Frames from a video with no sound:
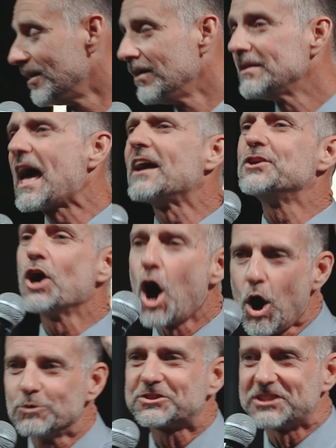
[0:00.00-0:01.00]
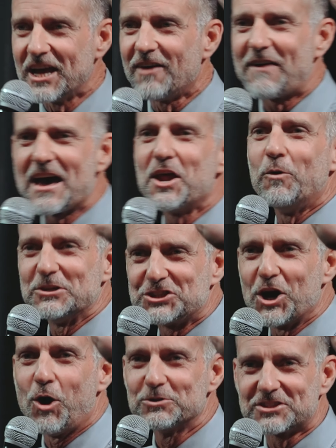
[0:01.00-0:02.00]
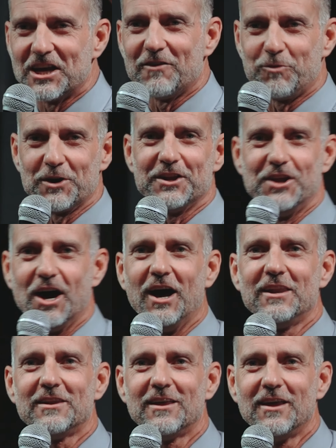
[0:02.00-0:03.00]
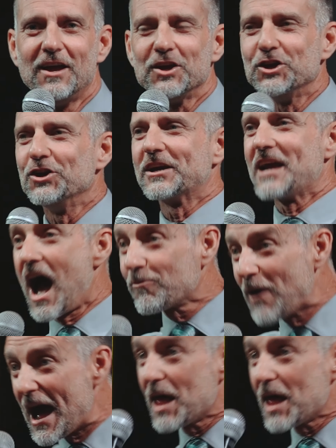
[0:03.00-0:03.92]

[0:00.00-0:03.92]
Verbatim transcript: Now, your old self, I know what your old self would have done. You'd have got right